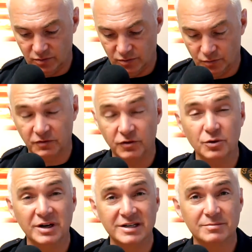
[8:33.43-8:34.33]

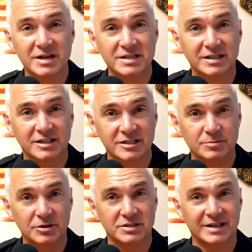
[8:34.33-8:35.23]
reviewing domestic
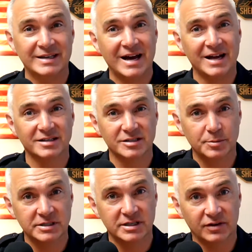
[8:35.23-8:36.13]
disputes, and not
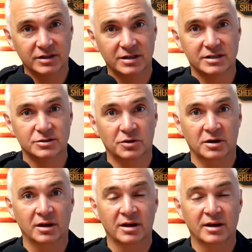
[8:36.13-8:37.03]
specific to this one,
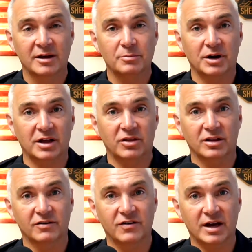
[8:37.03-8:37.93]
but I think
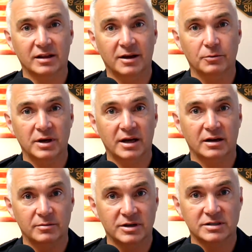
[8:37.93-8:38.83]
the fact that we had a
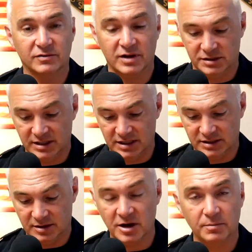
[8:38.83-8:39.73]
domestic violence case
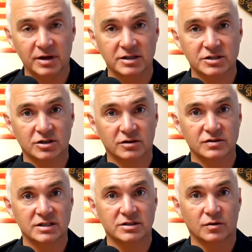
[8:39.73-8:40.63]
come up, it serves
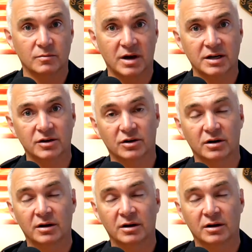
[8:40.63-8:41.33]
as a reminder.